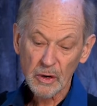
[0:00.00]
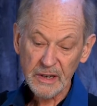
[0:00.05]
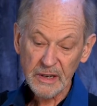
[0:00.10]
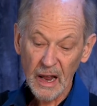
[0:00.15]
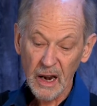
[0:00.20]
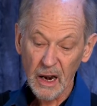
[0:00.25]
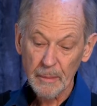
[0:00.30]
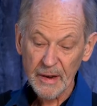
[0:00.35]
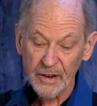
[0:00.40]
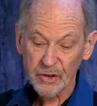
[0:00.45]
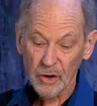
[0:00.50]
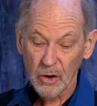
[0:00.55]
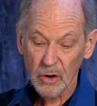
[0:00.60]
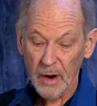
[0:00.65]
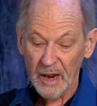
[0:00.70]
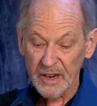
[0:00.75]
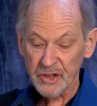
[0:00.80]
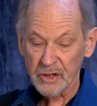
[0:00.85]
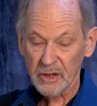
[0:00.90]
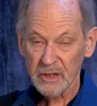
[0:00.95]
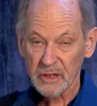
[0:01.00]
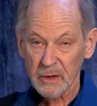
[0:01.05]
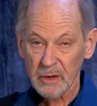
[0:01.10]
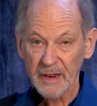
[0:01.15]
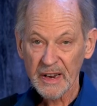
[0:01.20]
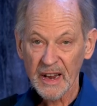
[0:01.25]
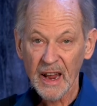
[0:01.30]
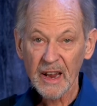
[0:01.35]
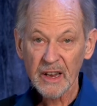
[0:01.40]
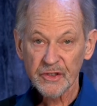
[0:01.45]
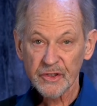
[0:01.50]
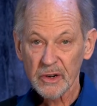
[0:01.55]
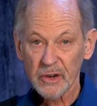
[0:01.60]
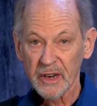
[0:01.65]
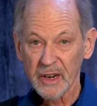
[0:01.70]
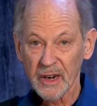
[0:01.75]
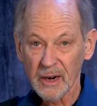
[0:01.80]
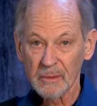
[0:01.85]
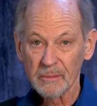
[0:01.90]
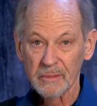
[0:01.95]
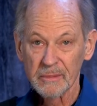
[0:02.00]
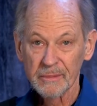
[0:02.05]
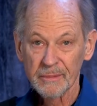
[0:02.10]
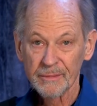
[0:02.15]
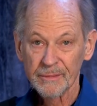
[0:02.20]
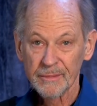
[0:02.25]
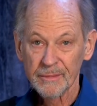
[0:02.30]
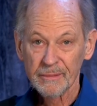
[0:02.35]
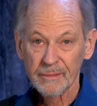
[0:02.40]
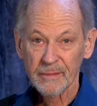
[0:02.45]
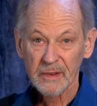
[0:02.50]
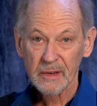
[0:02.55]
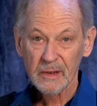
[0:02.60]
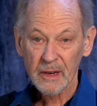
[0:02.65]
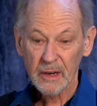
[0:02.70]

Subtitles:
But the most elemental questions are being answered here